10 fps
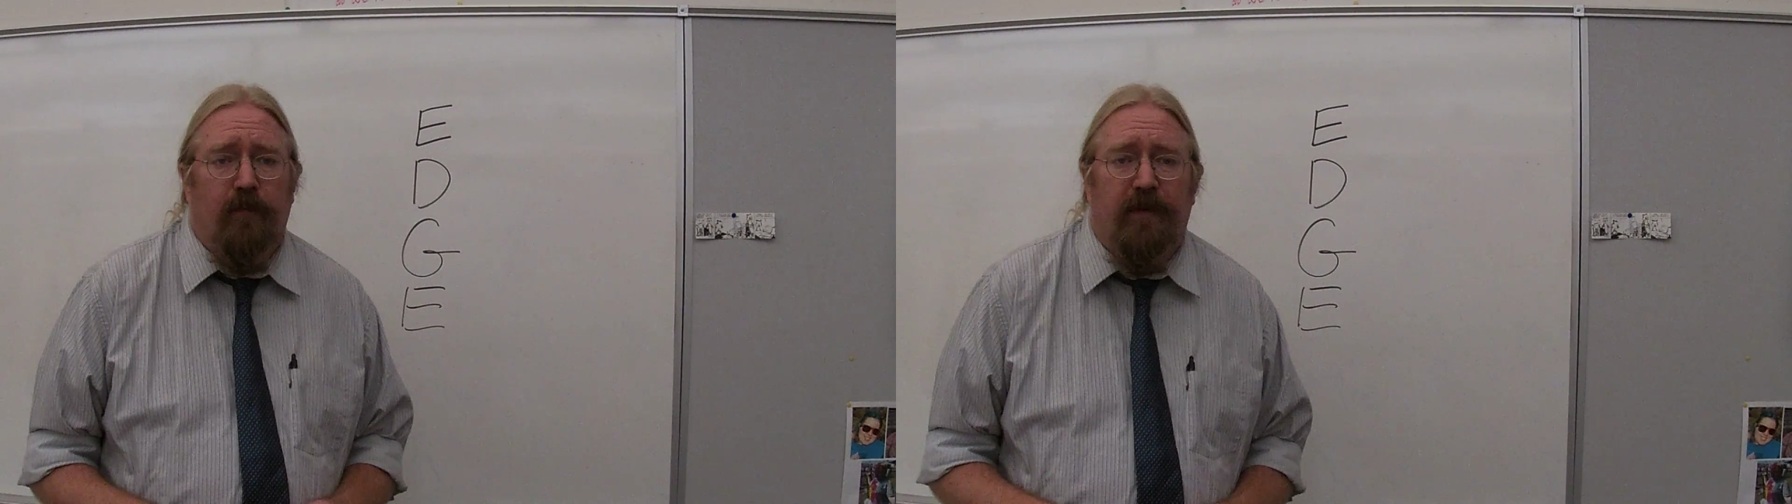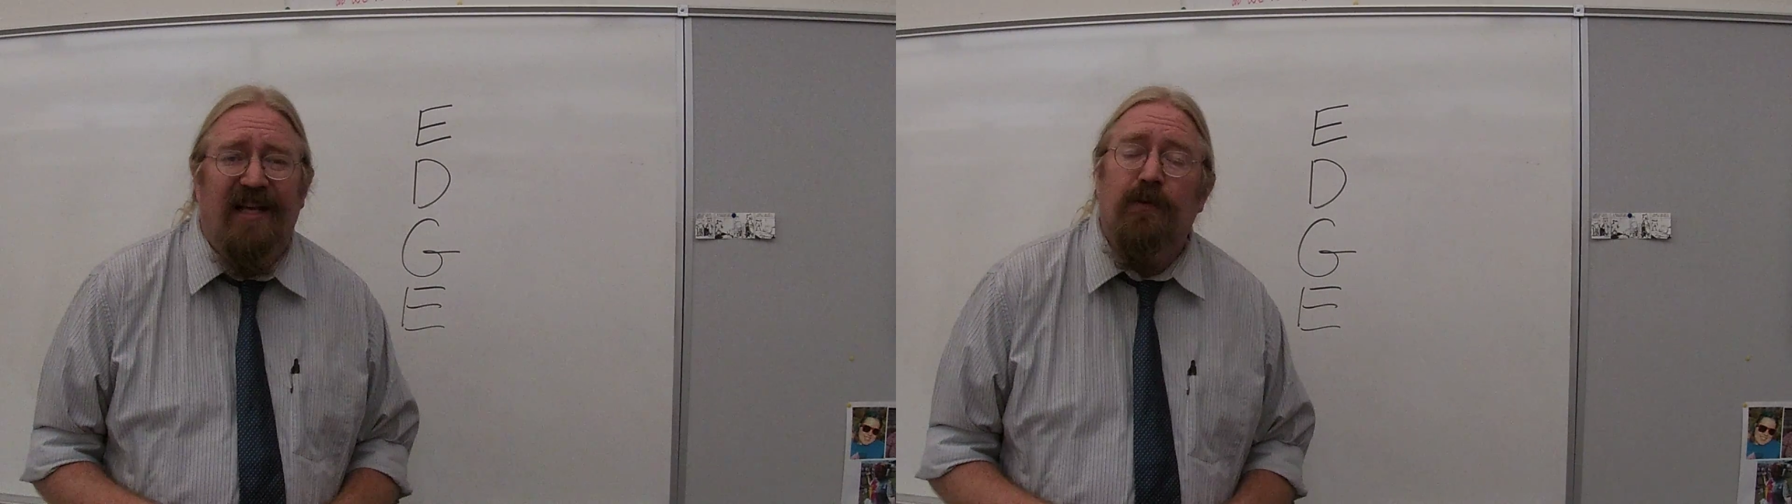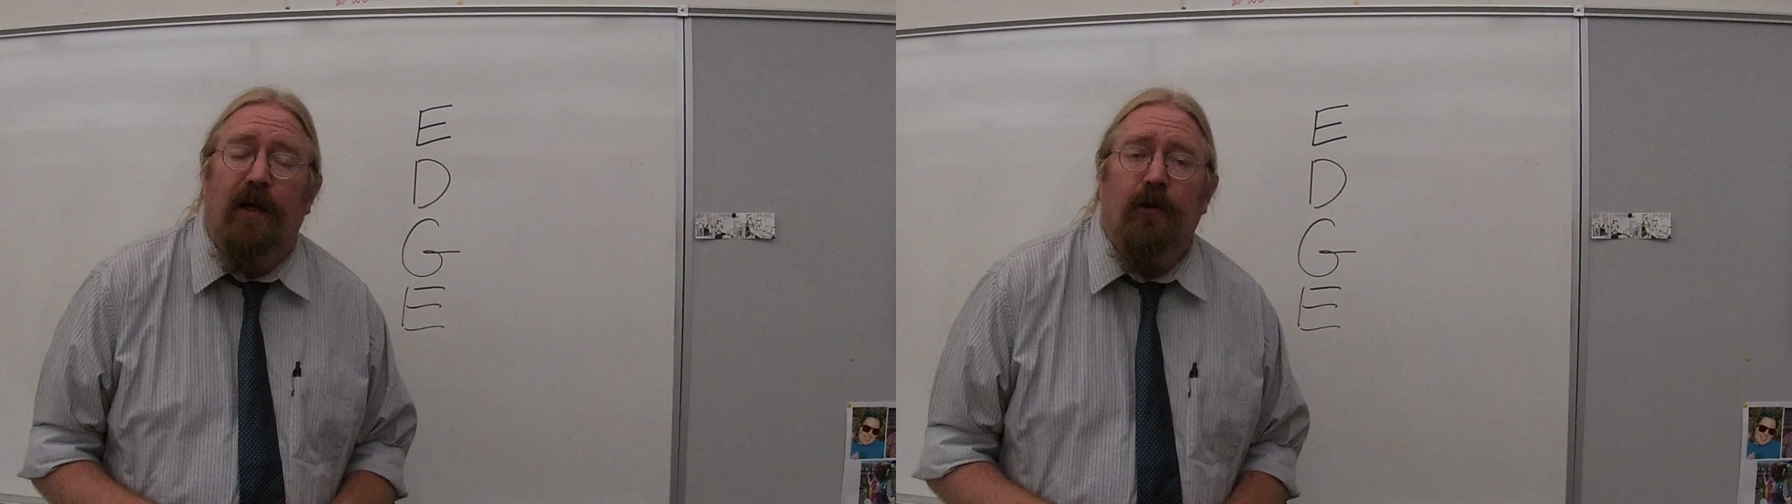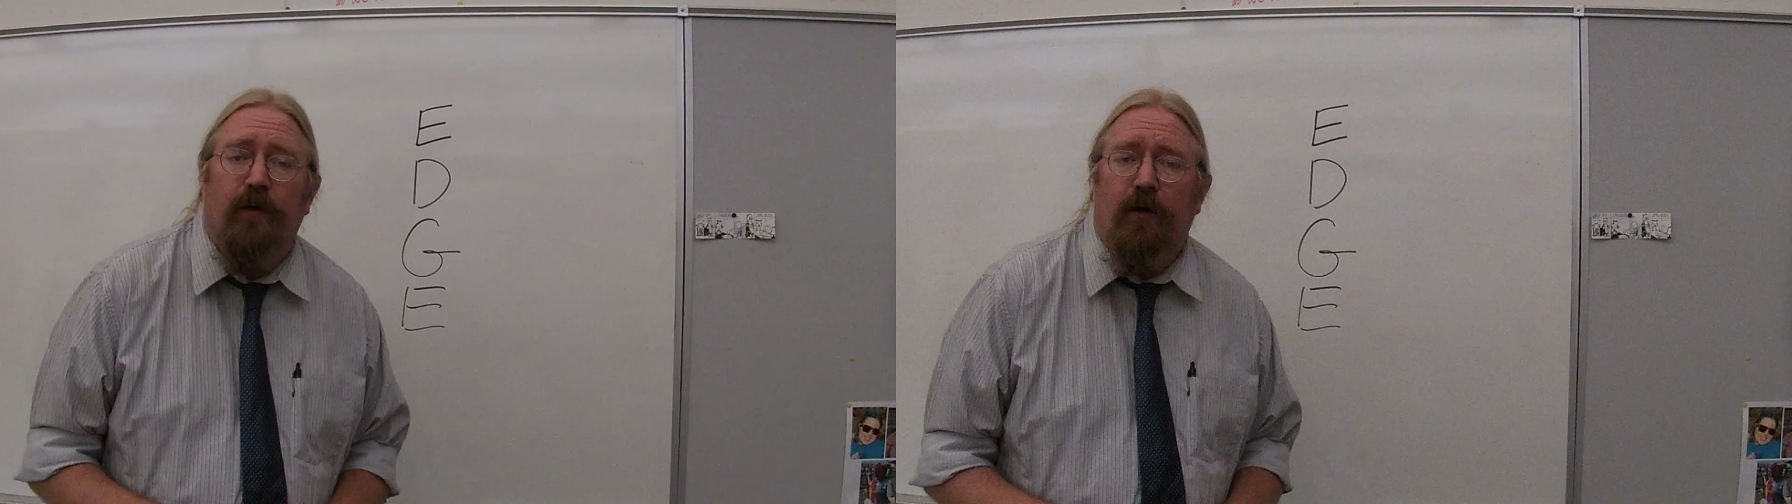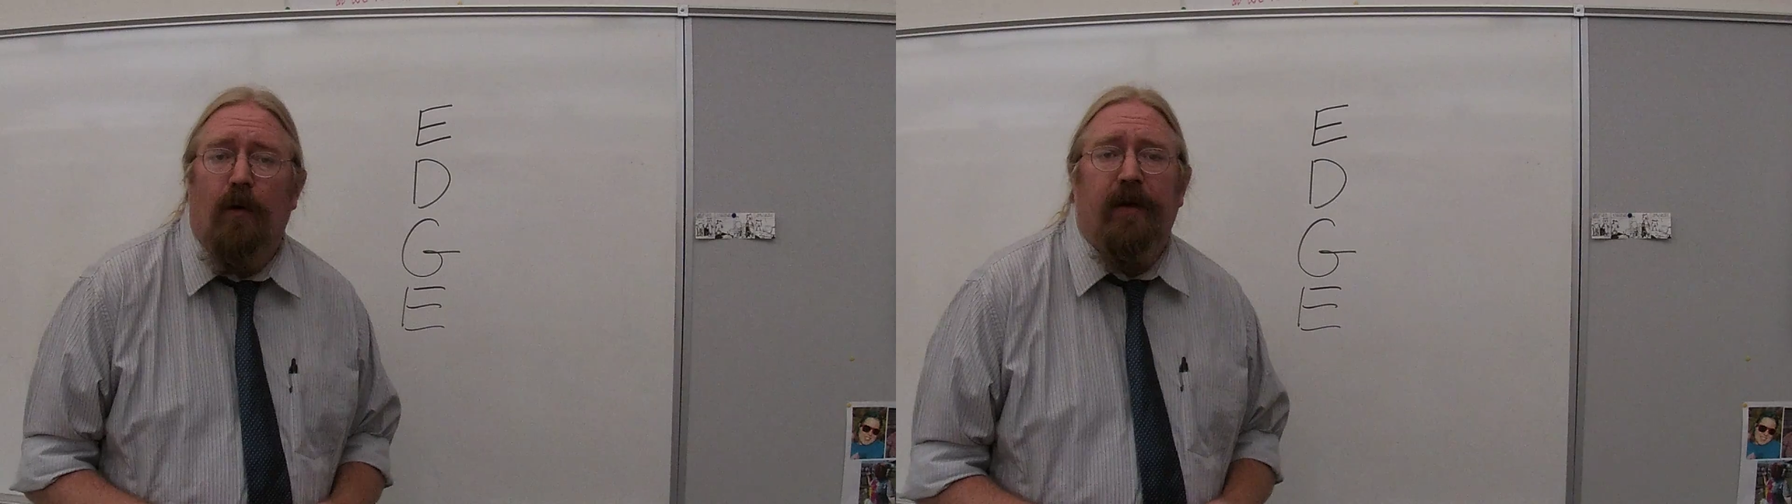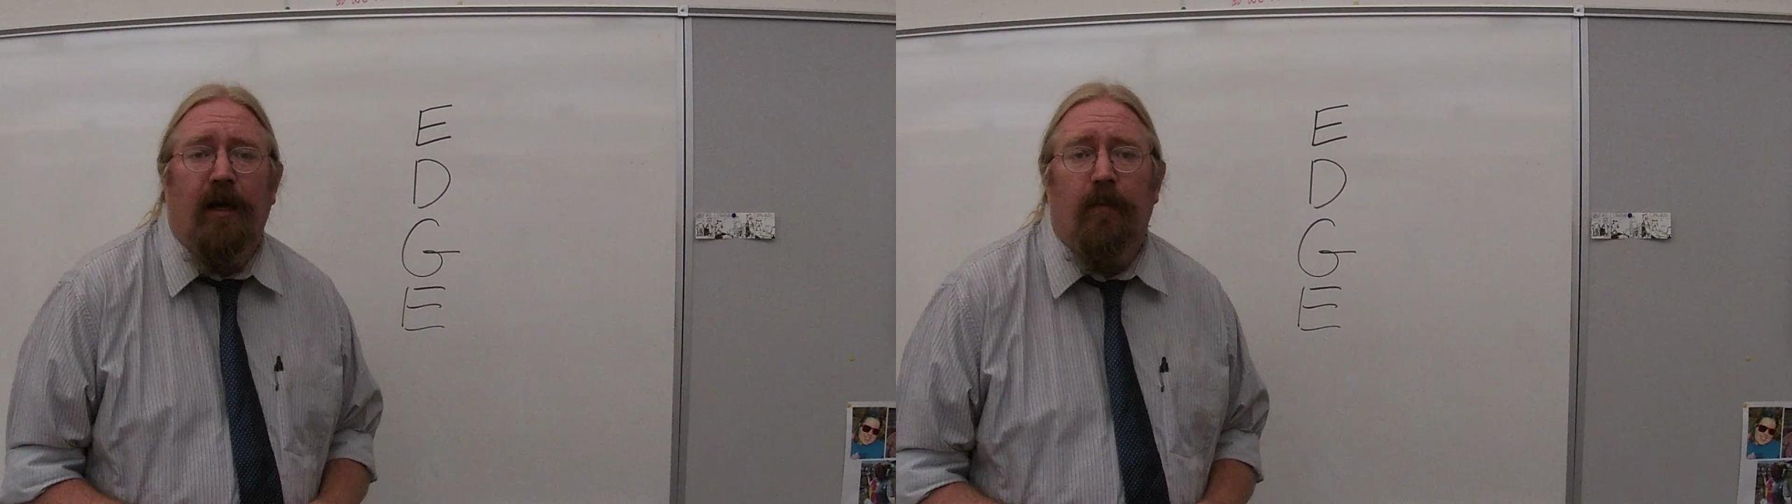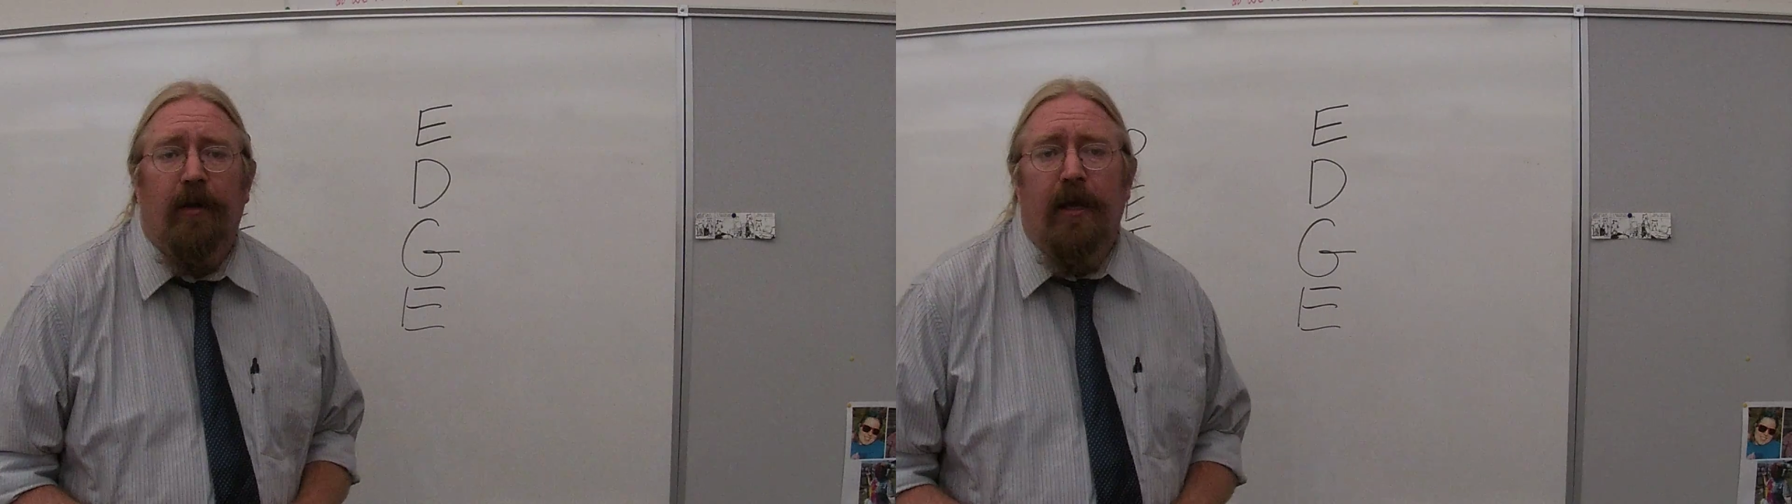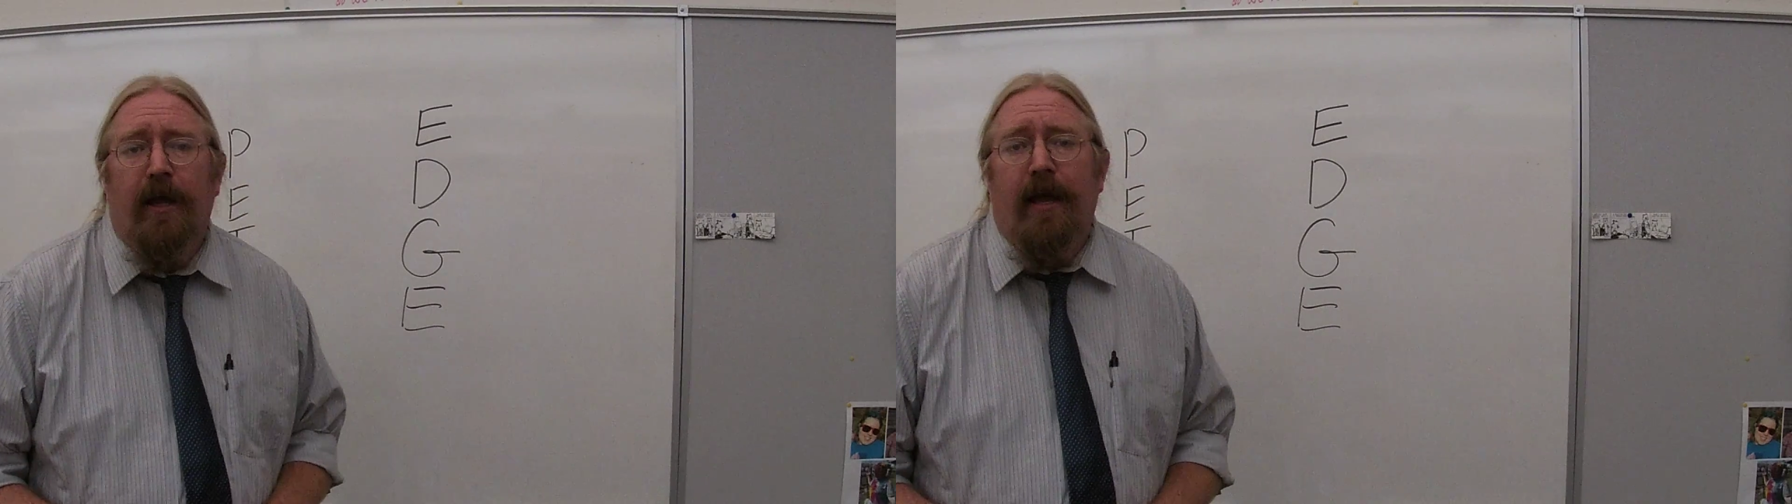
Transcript: but that's what I learned growing up,